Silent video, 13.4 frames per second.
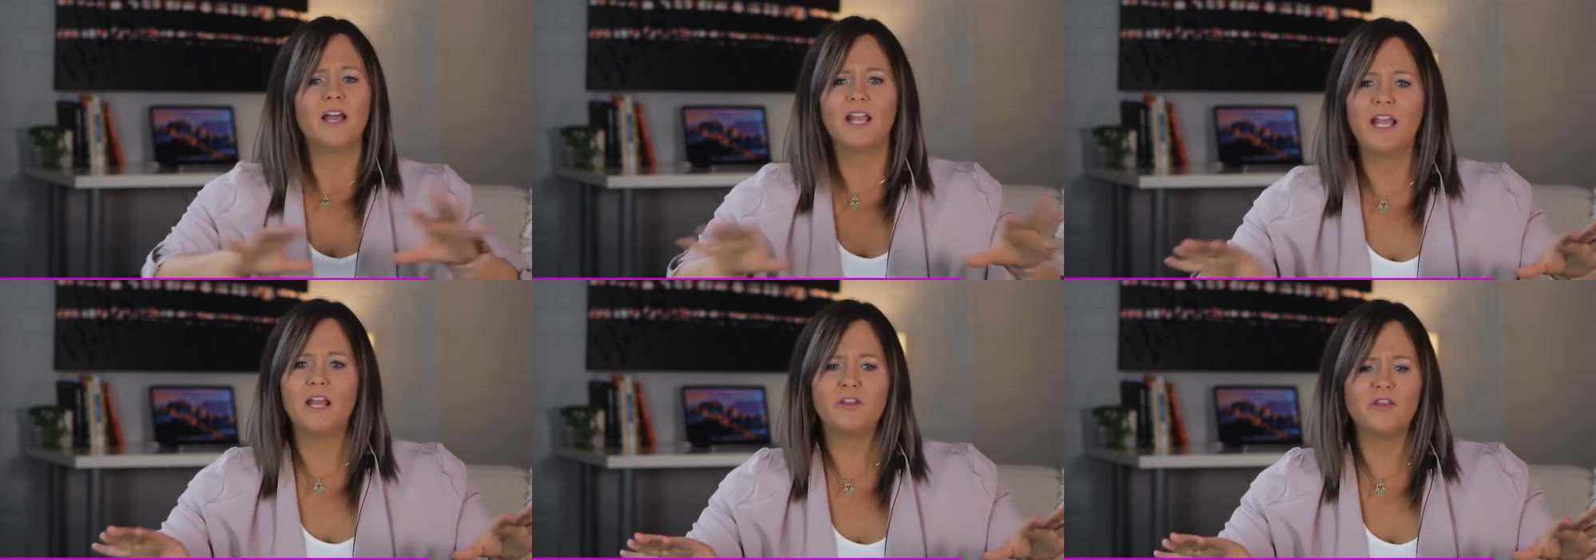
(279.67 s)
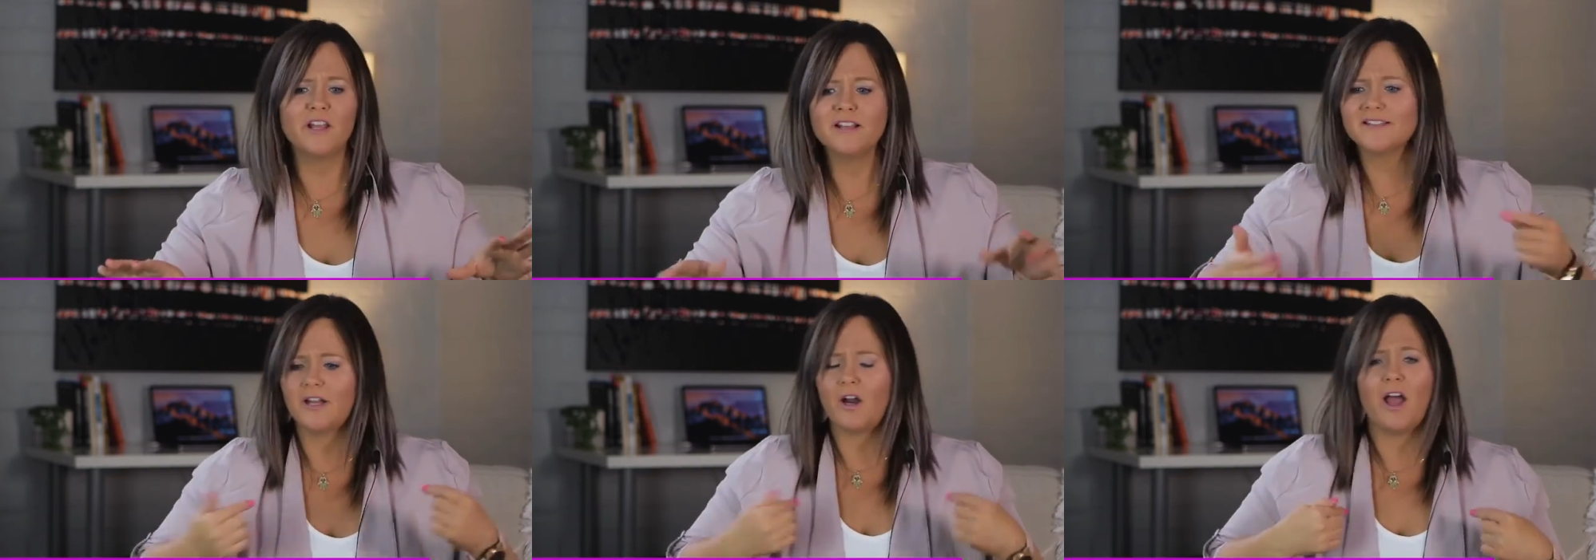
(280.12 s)
get
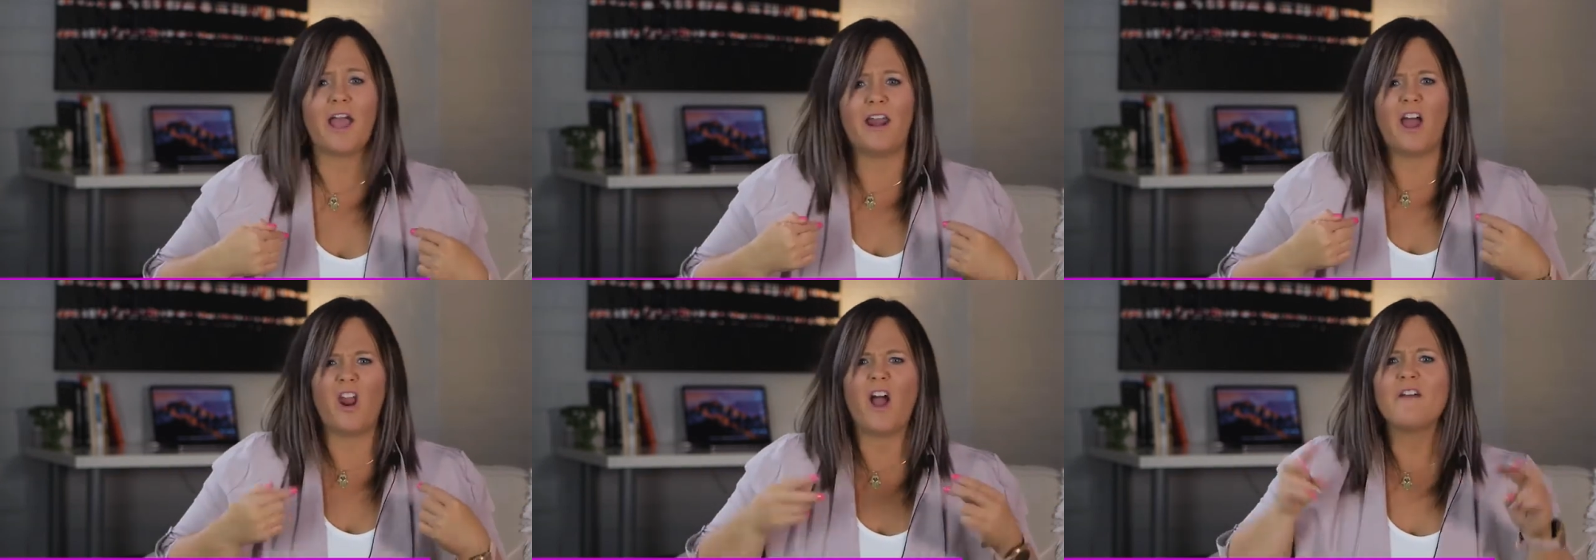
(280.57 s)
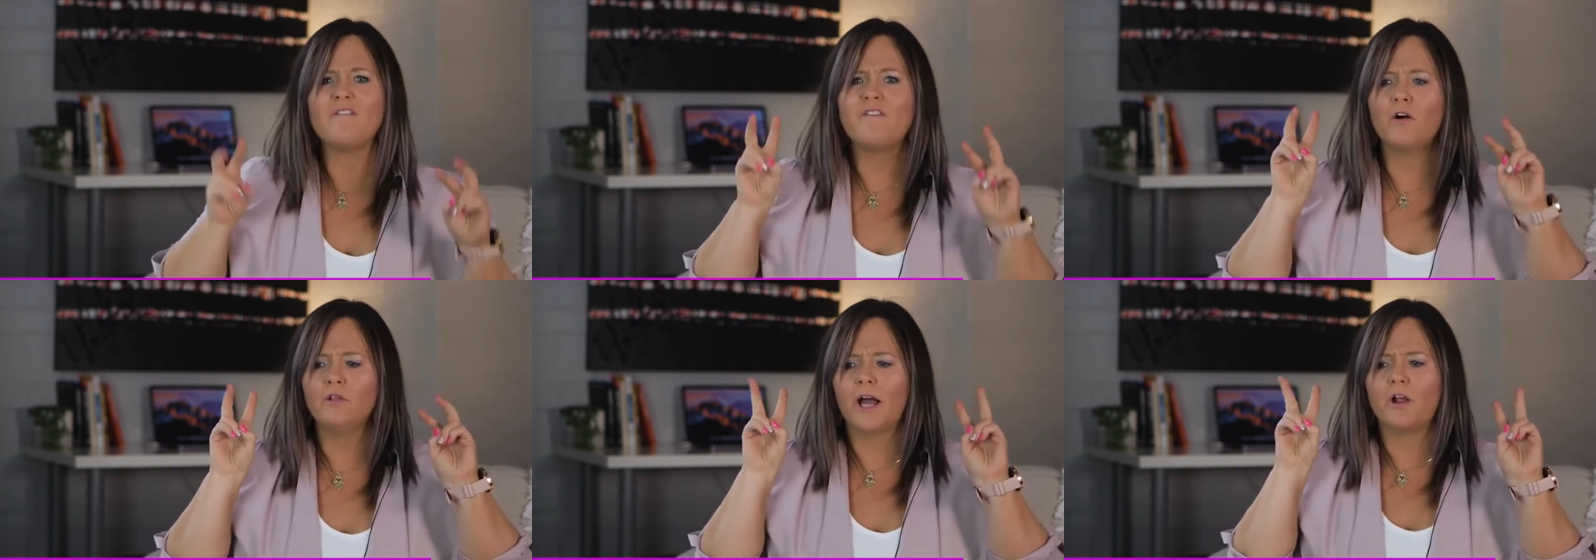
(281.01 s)
things and I
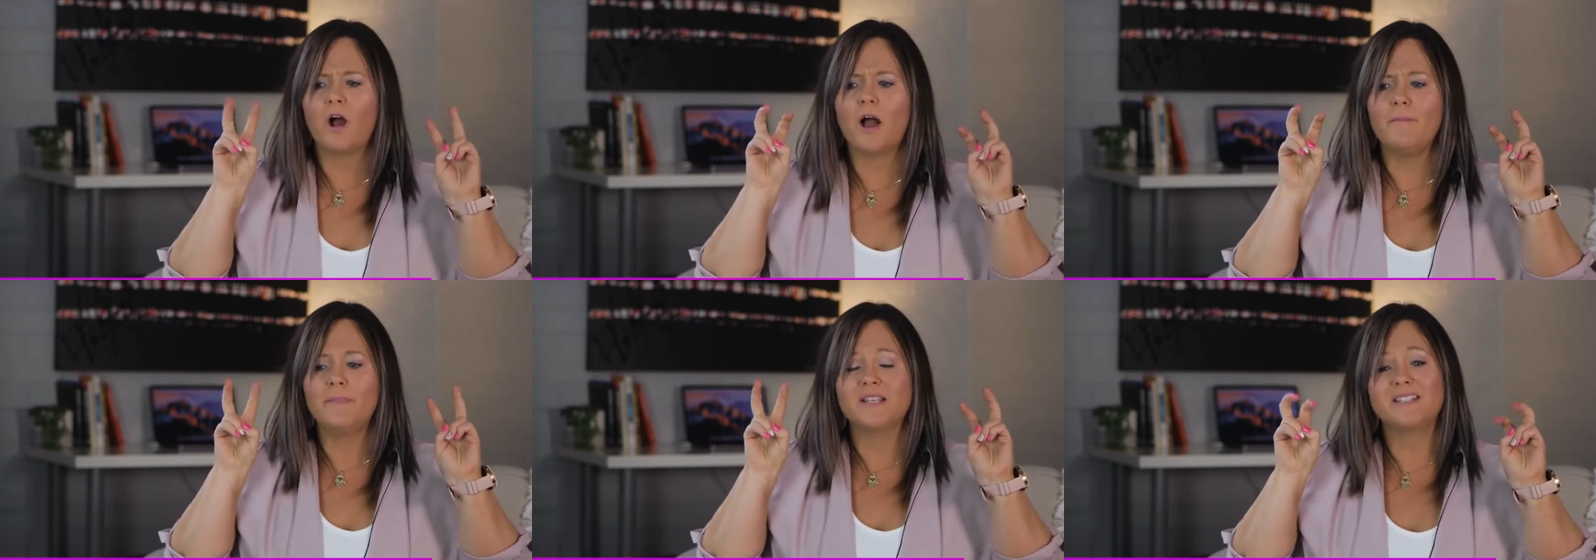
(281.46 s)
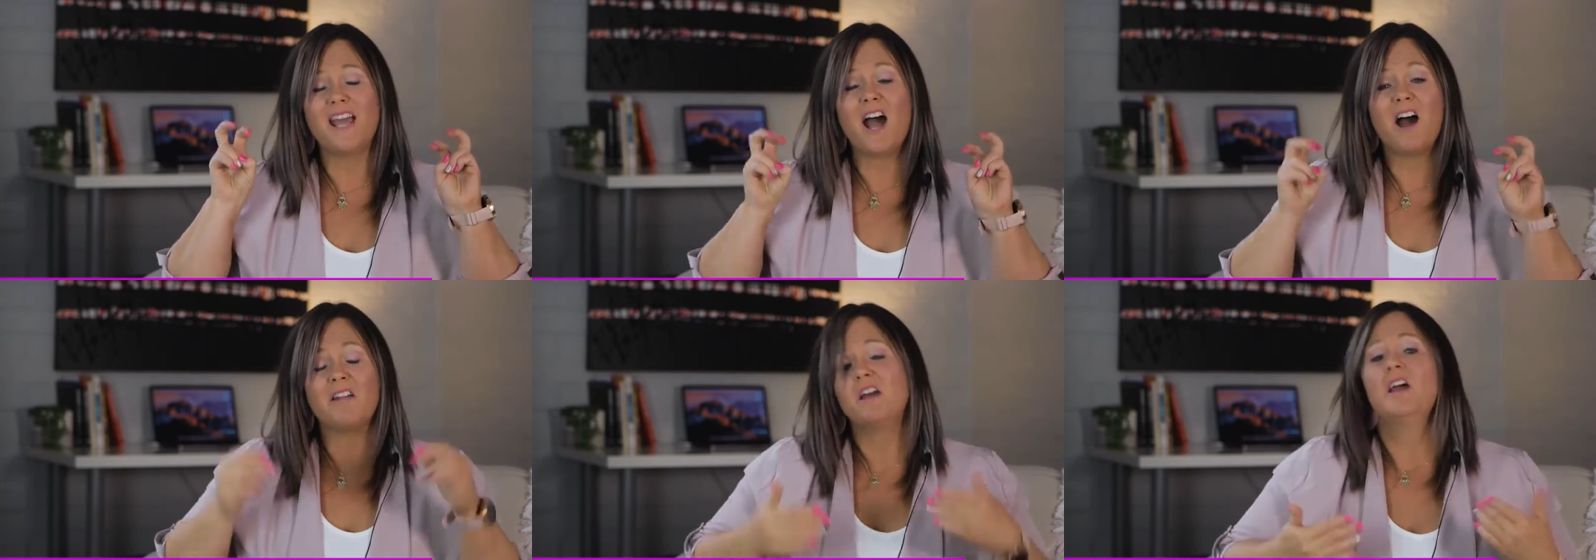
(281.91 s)
felt like I missed
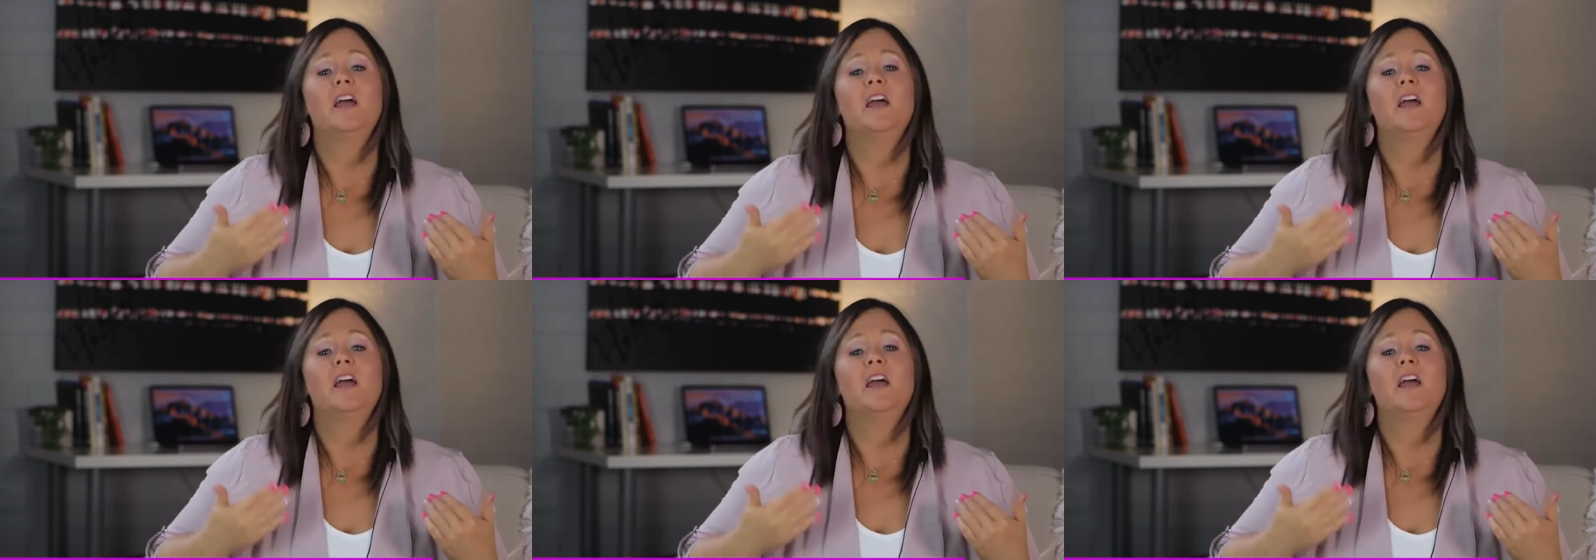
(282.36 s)
out,